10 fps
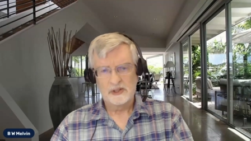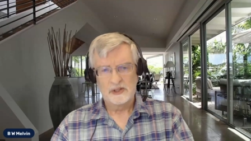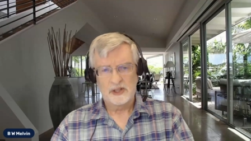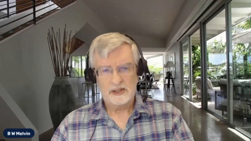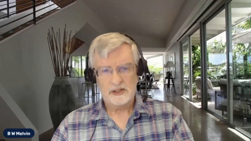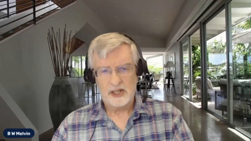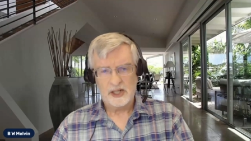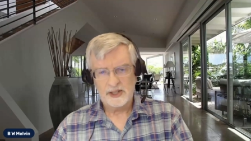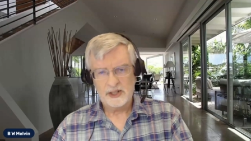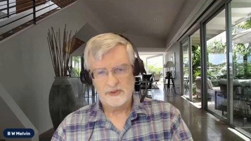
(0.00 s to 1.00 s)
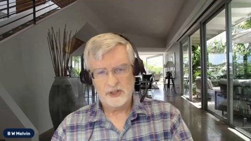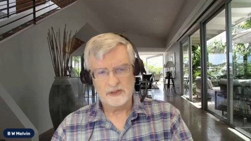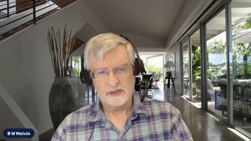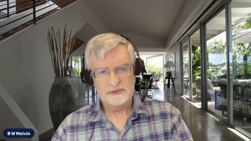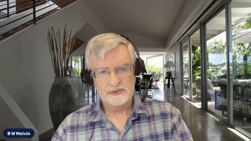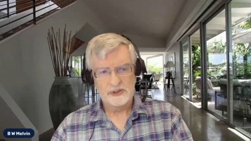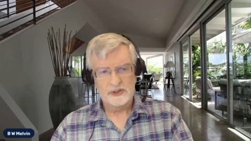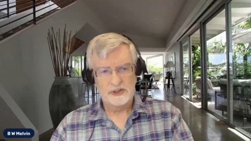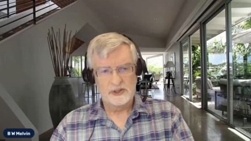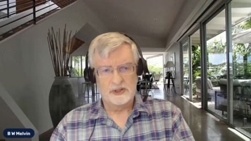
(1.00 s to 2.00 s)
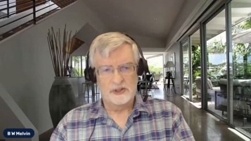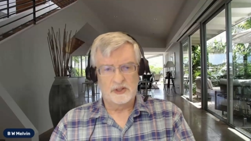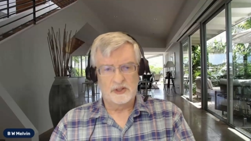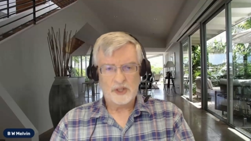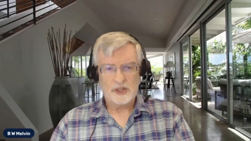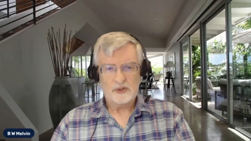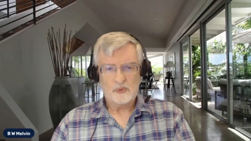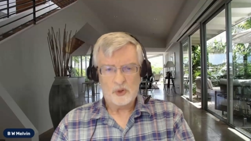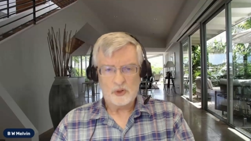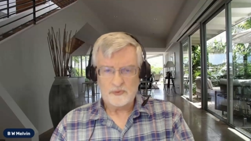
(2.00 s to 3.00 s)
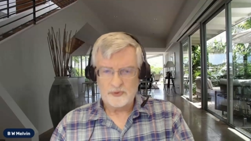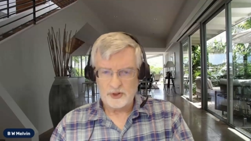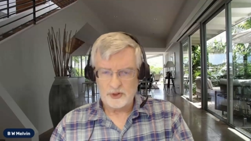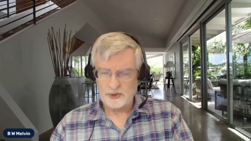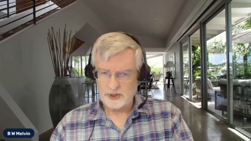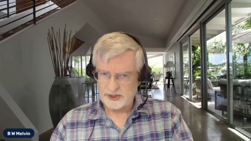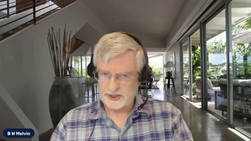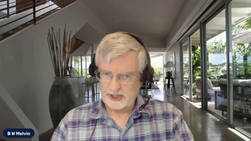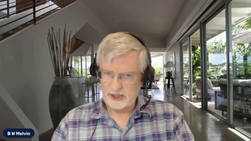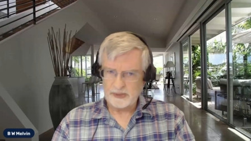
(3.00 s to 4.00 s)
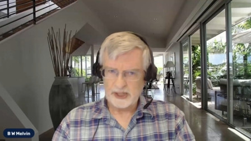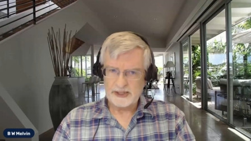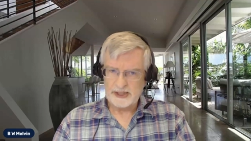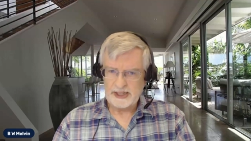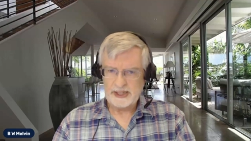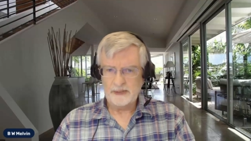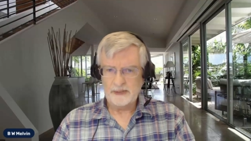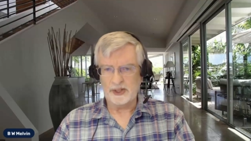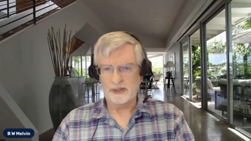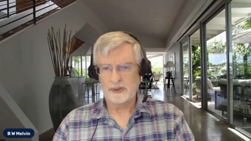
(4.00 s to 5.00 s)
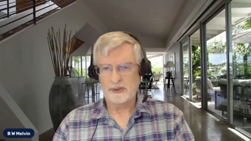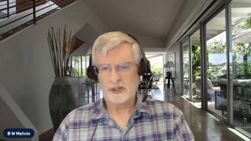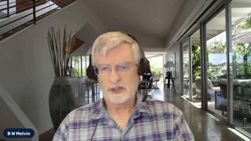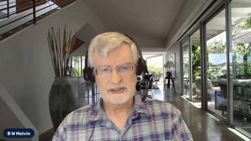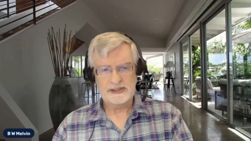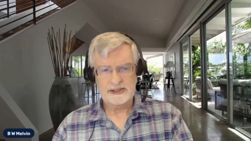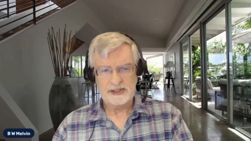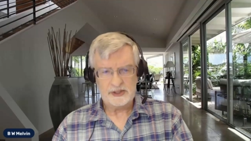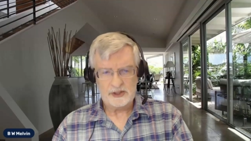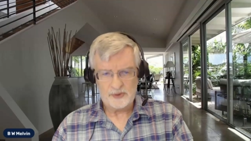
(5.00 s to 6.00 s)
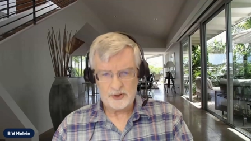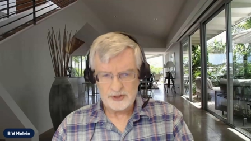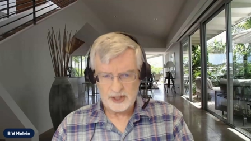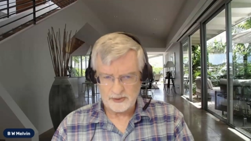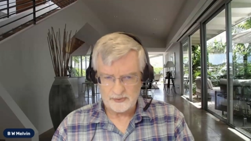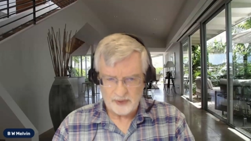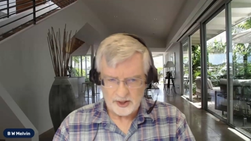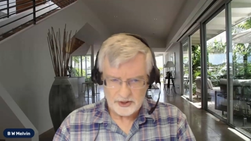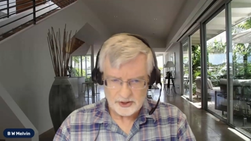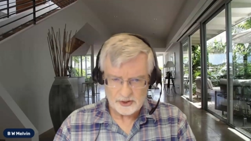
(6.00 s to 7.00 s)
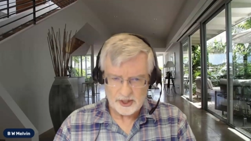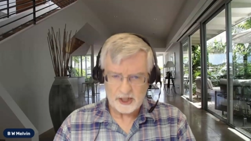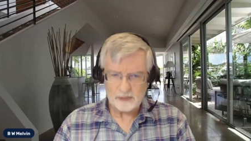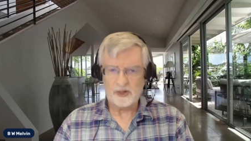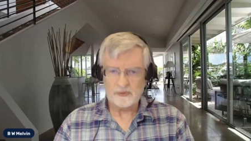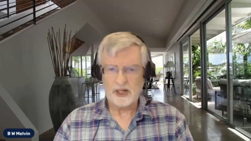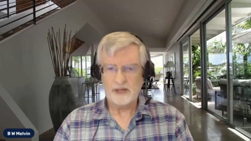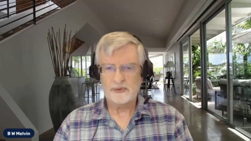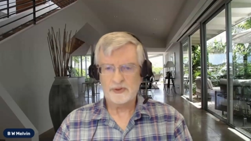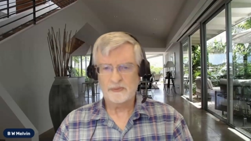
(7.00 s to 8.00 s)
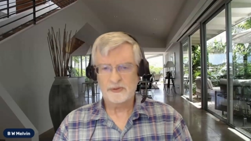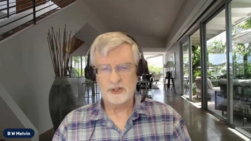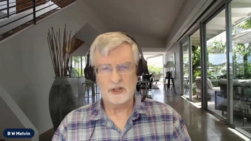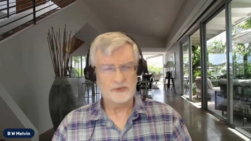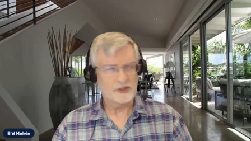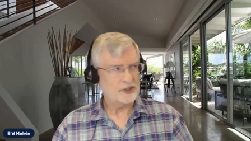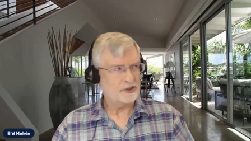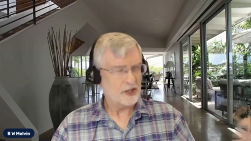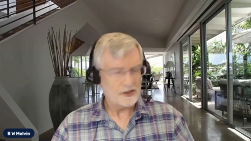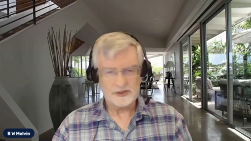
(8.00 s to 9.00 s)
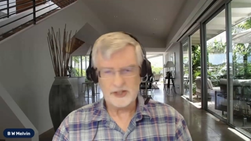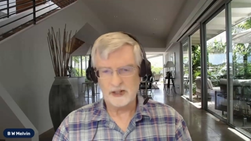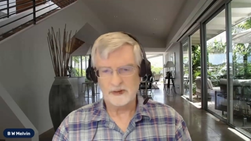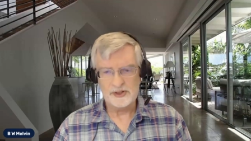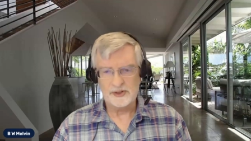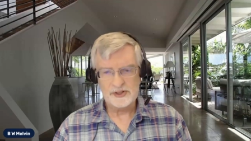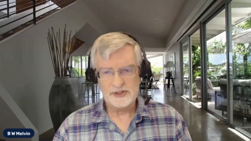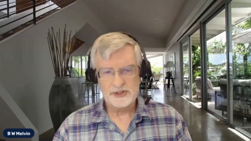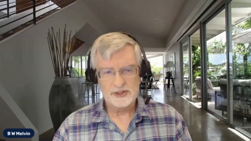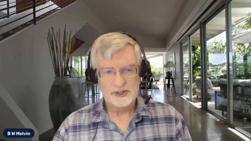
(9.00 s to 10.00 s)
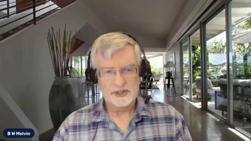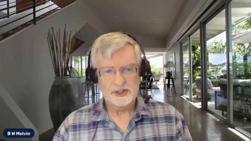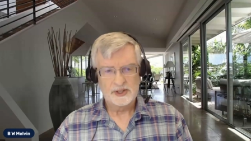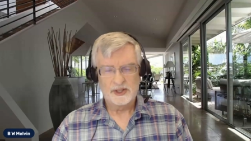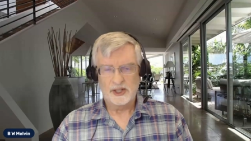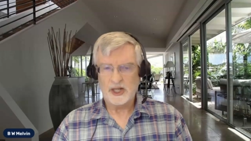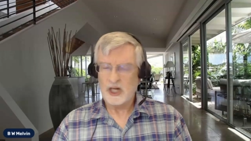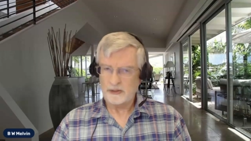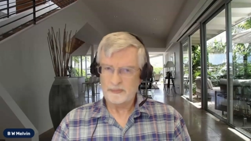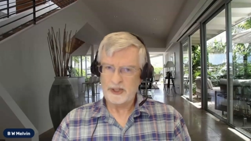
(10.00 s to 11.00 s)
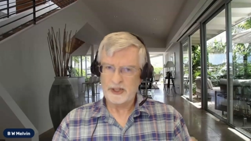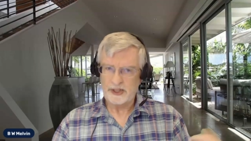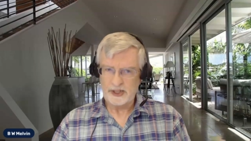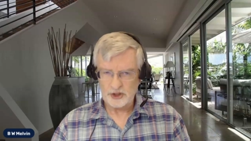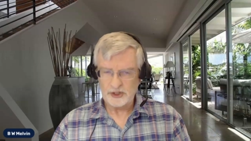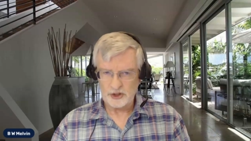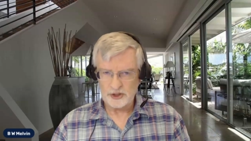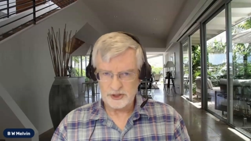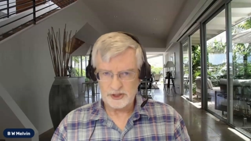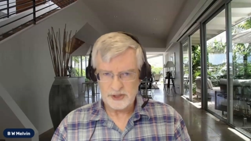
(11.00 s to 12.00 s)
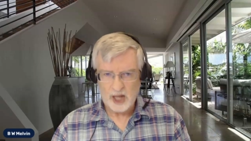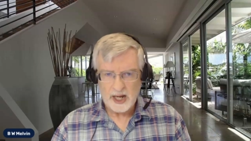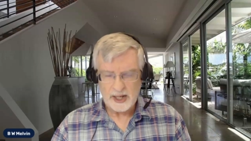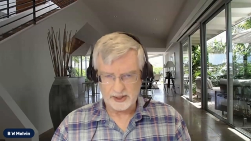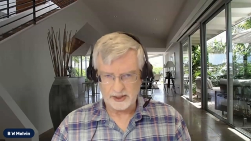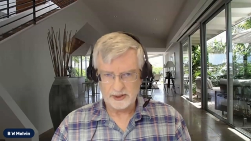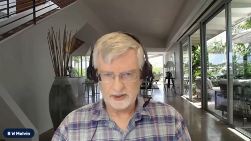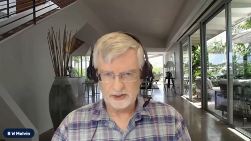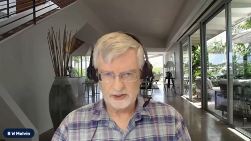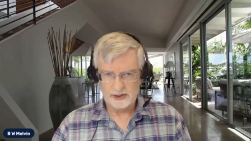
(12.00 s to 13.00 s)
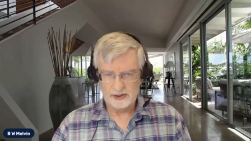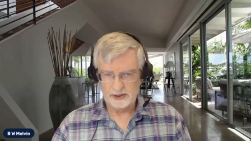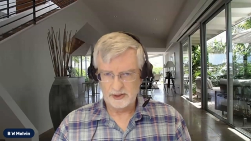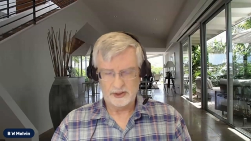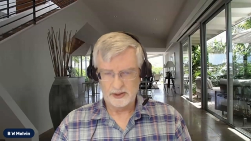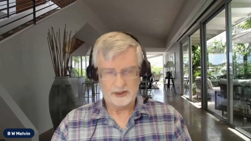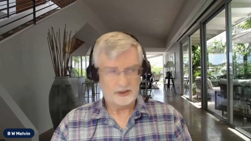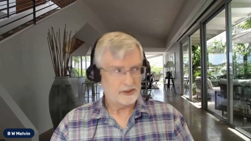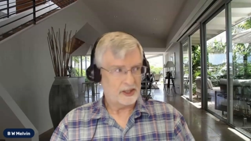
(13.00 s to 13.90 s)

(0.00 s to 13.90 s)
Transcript: That's their idea of love. The Western worldview is deemed as the enemy because it teaches folks how to fish so they can provide for themselves and teach others how to fish. And not to be a leech on society is,